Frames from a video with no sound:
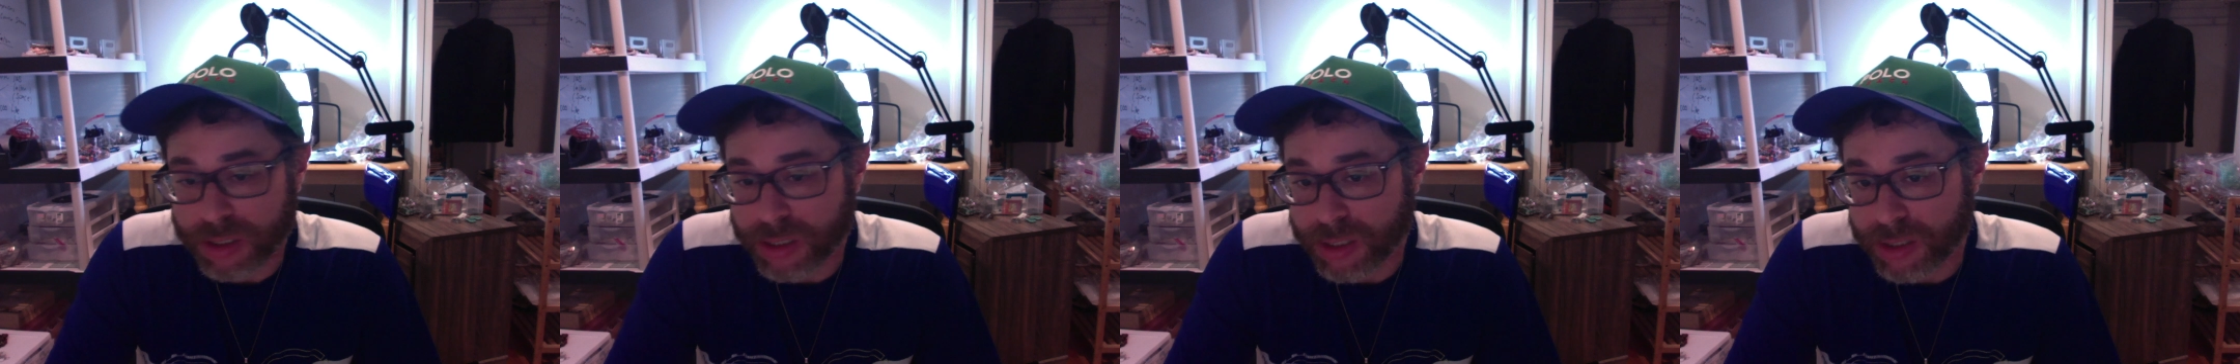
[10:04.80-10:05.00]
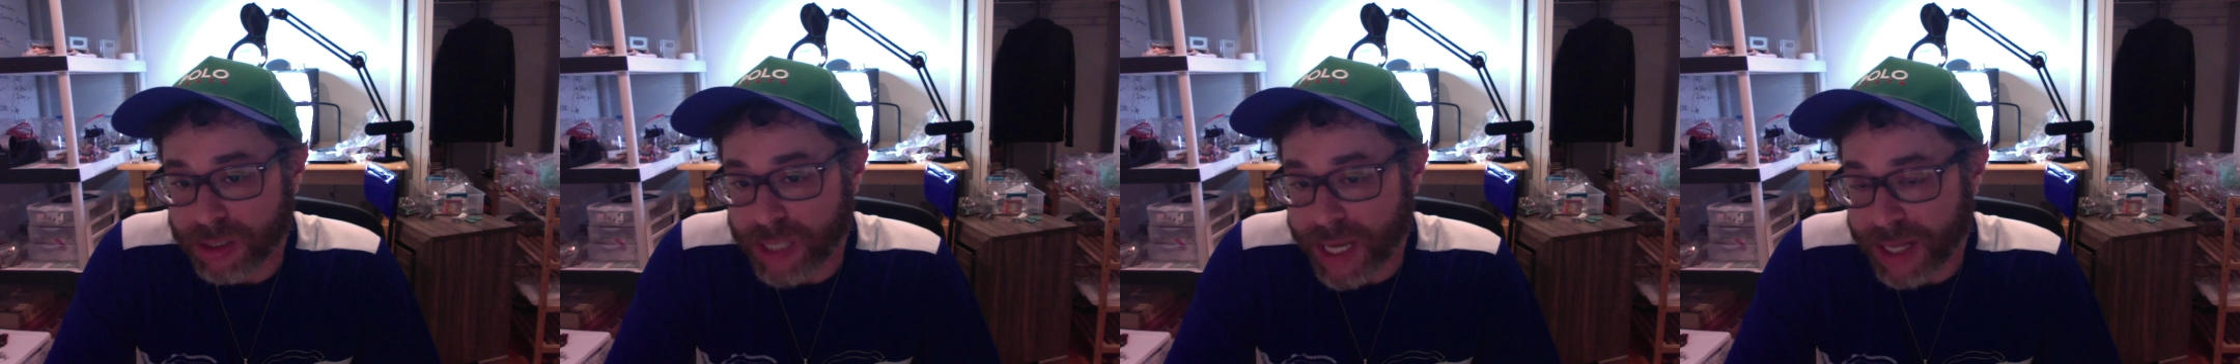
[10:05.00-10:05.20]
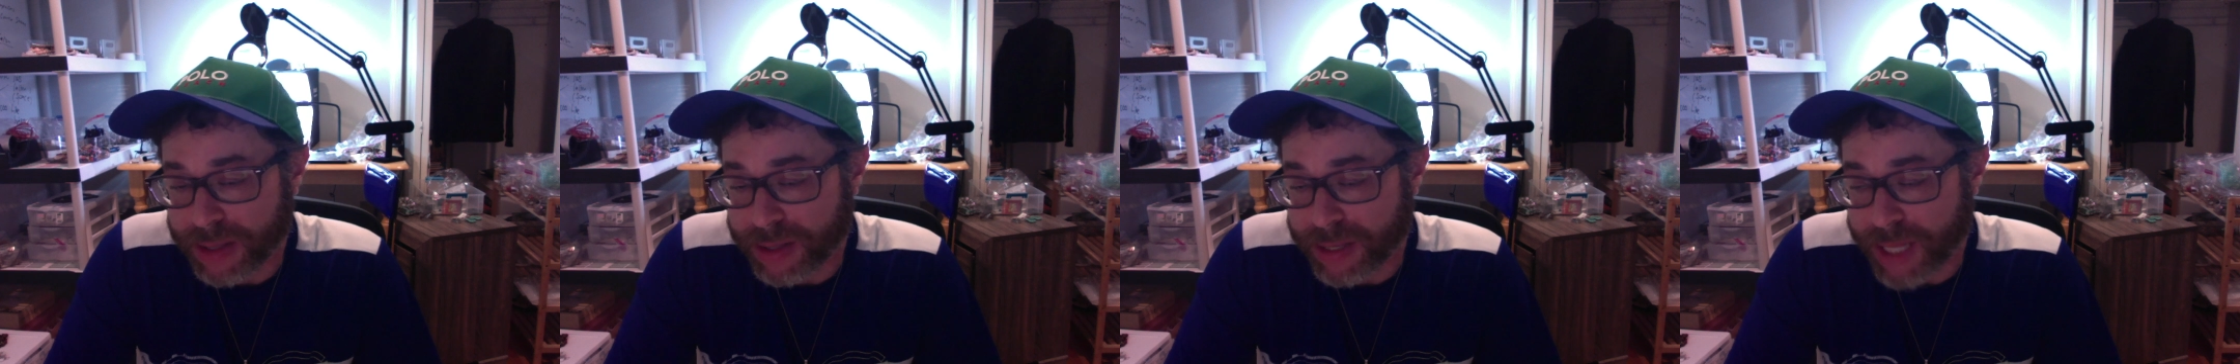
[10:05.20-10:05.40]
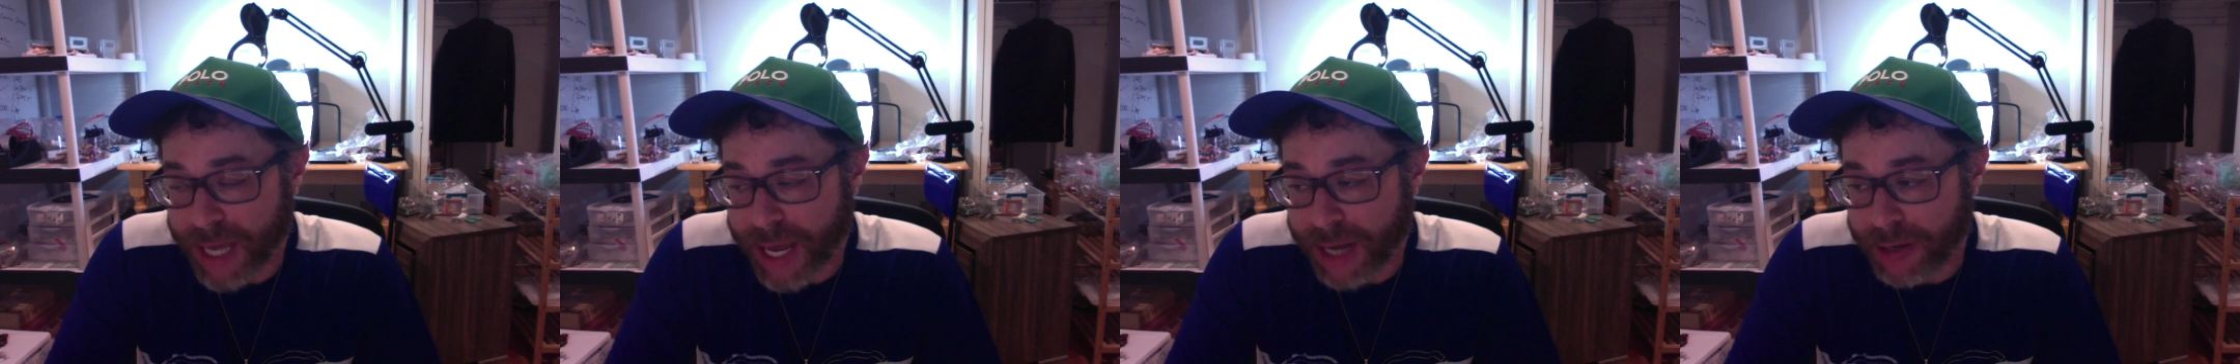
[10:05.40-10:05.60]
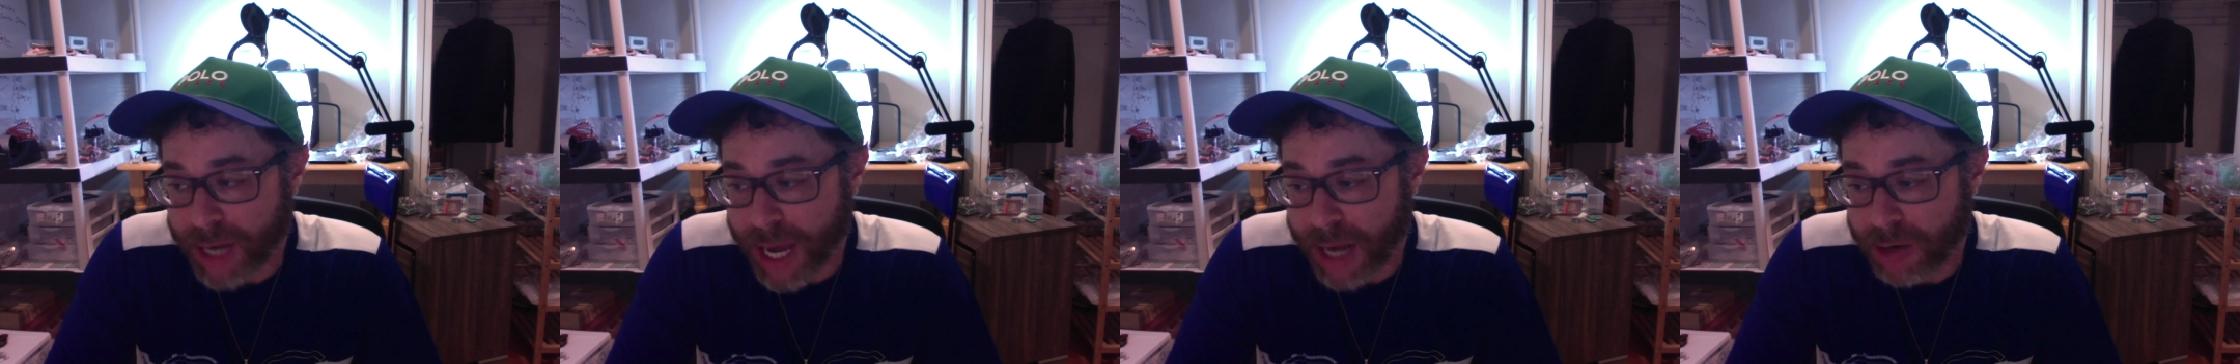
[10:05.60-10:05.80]

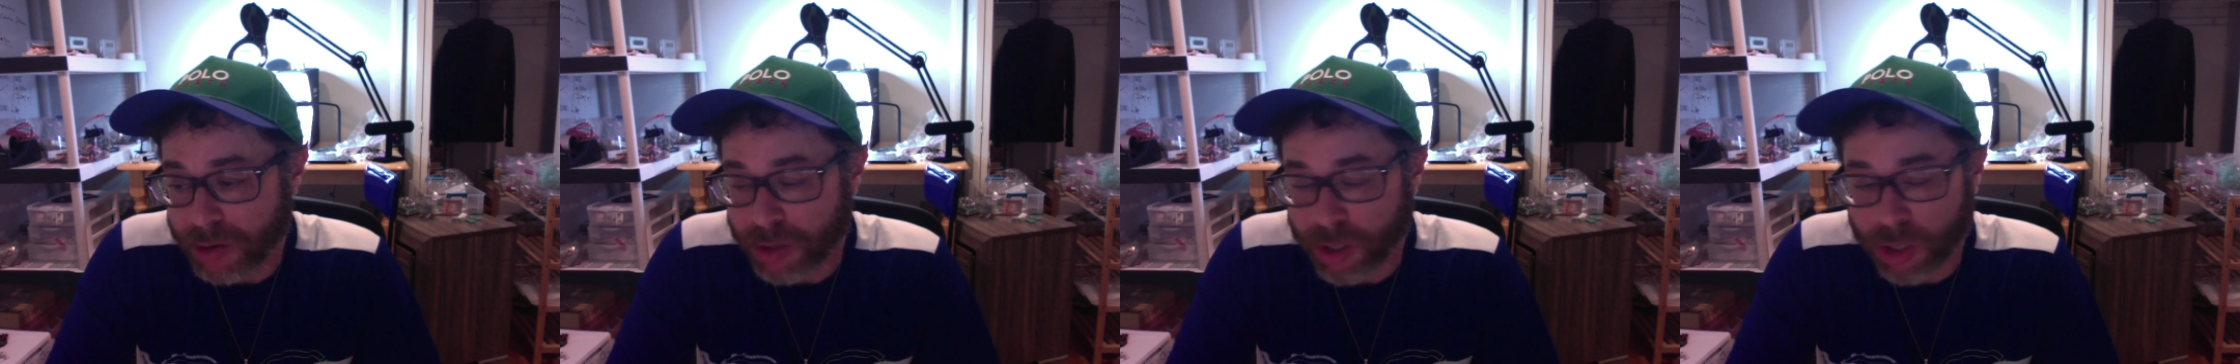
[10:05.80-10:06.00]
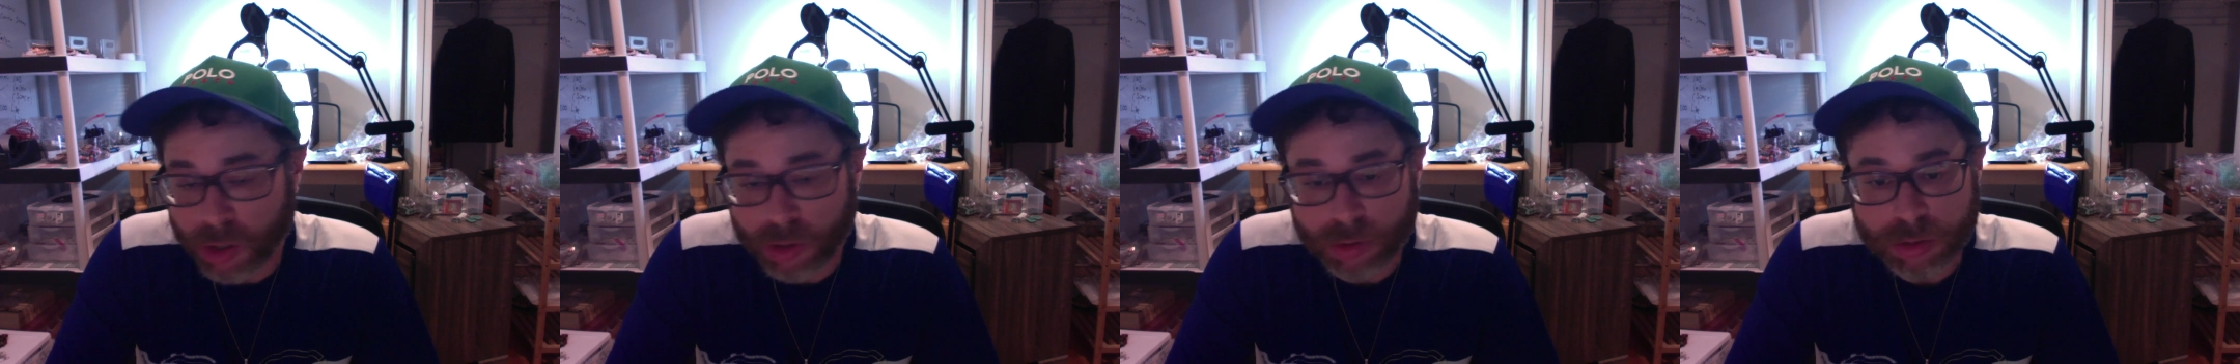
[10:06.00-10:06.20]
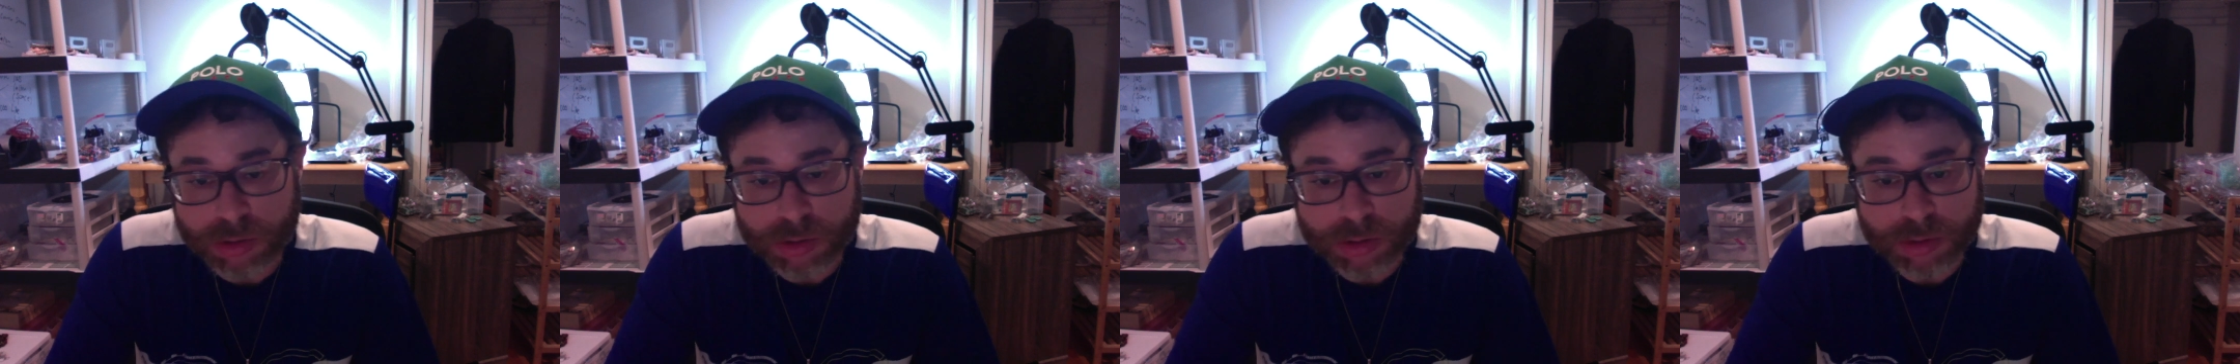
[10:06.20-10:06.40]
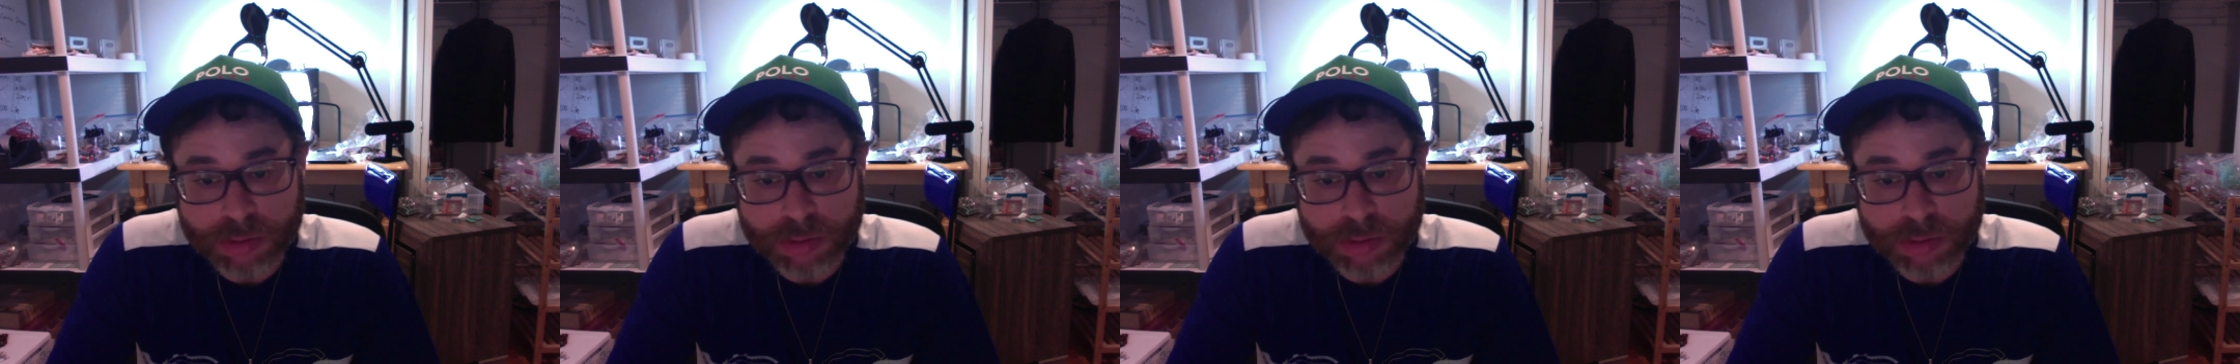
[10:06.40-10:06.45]
that I don't know,